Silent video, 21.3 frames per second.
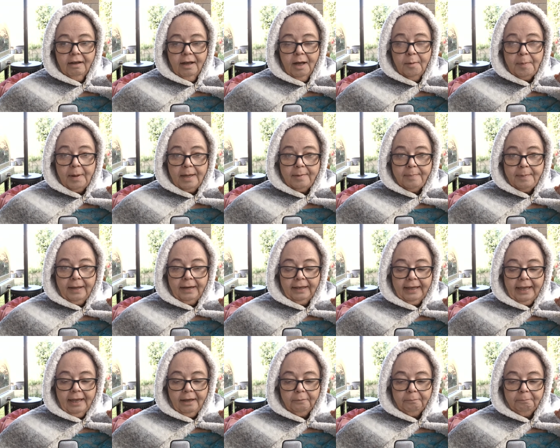a PayPal
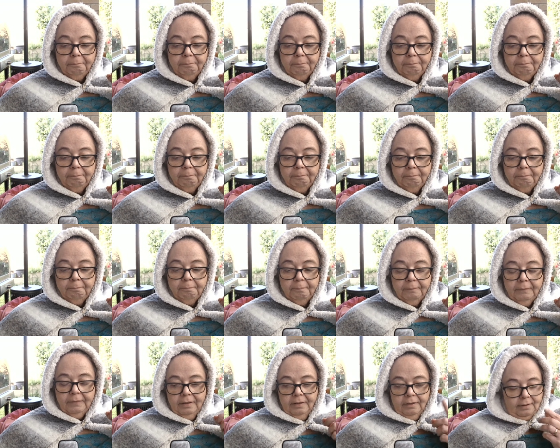account.
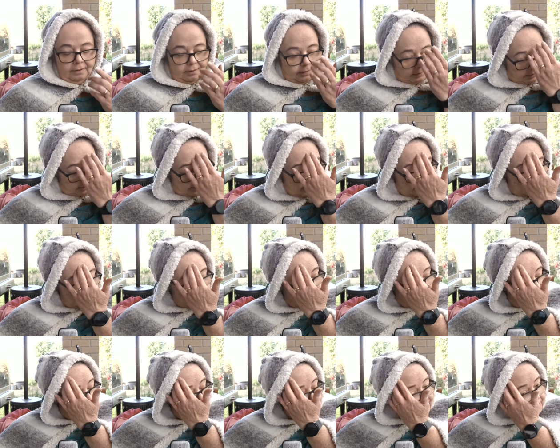These
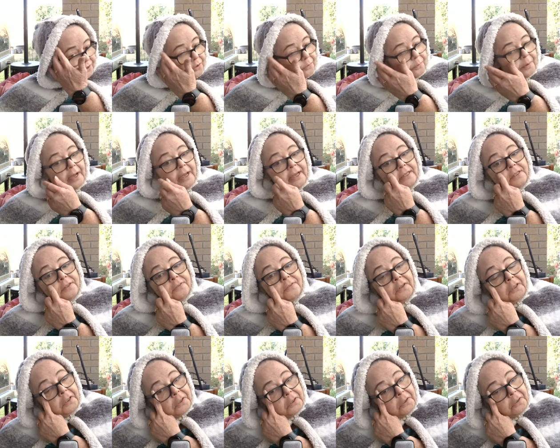are extra ways
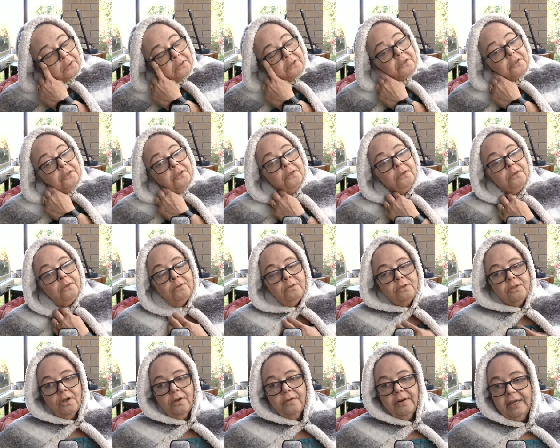for you to
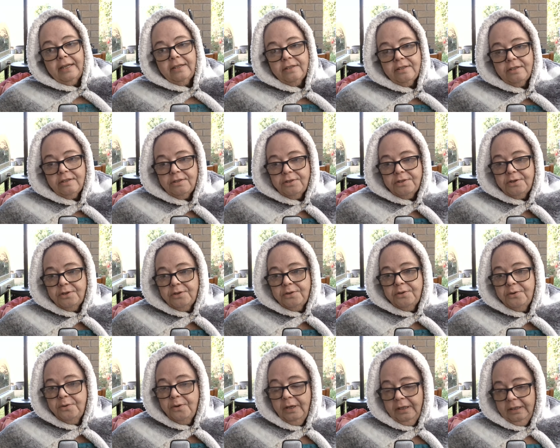donate
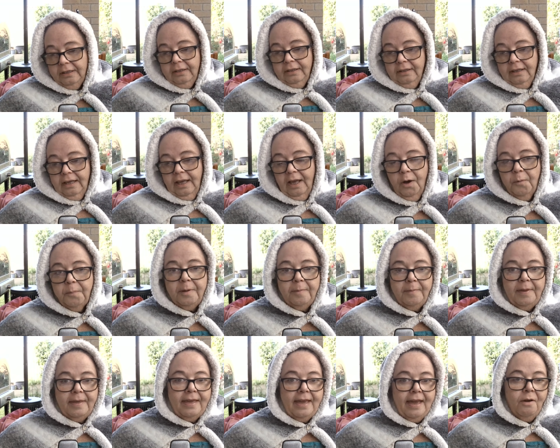to helping
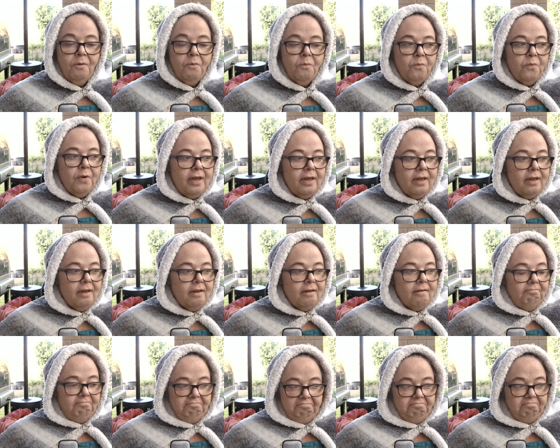me out
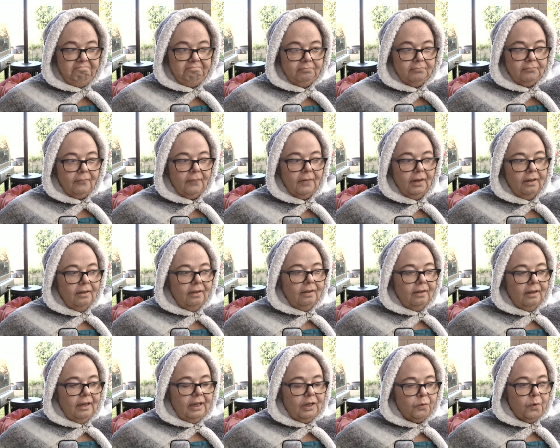where
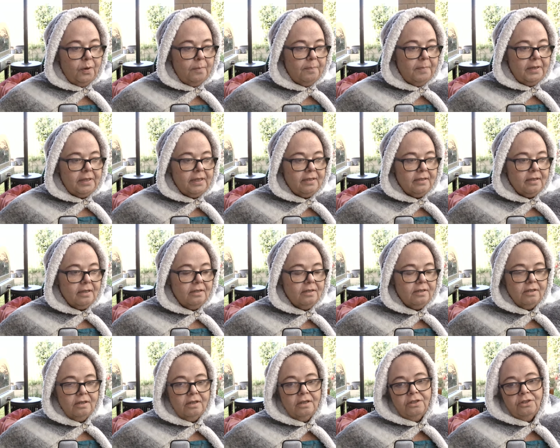equipment is
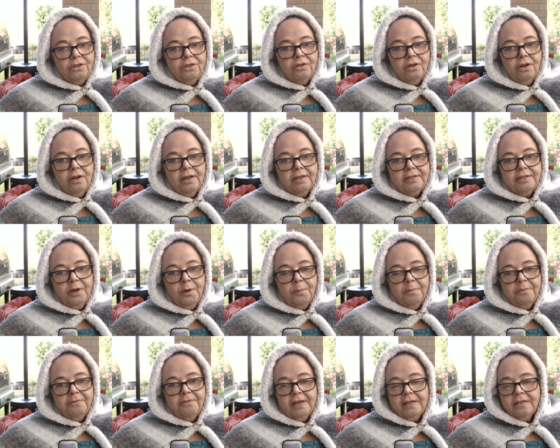concerned. You guys
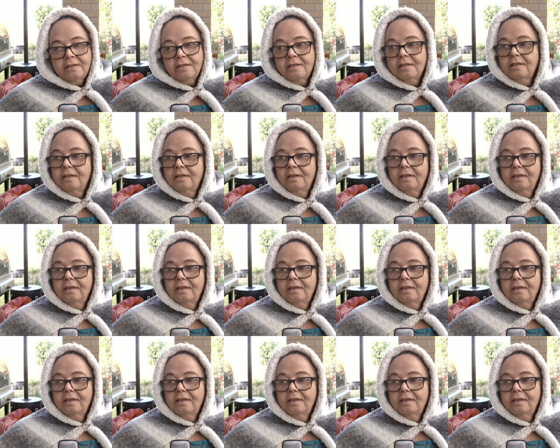help fund